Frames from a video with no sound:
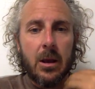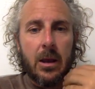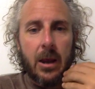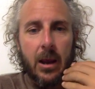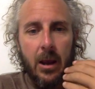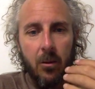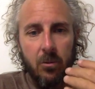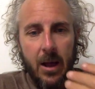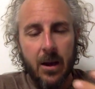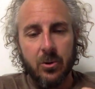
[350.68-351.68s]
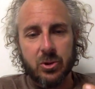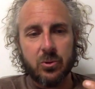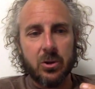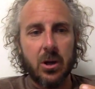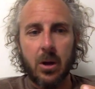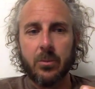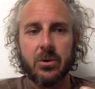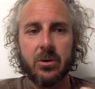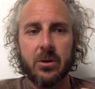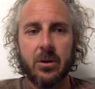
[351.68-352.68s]
It allows you to come
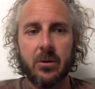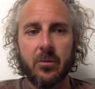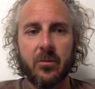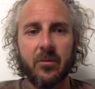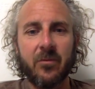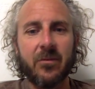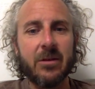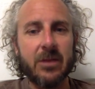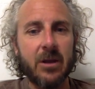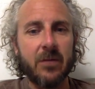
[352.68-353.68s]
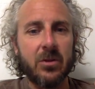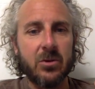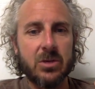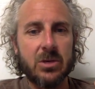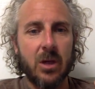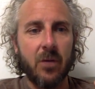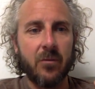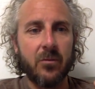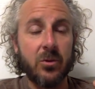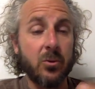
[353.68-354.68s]
to the feeling of it yourself.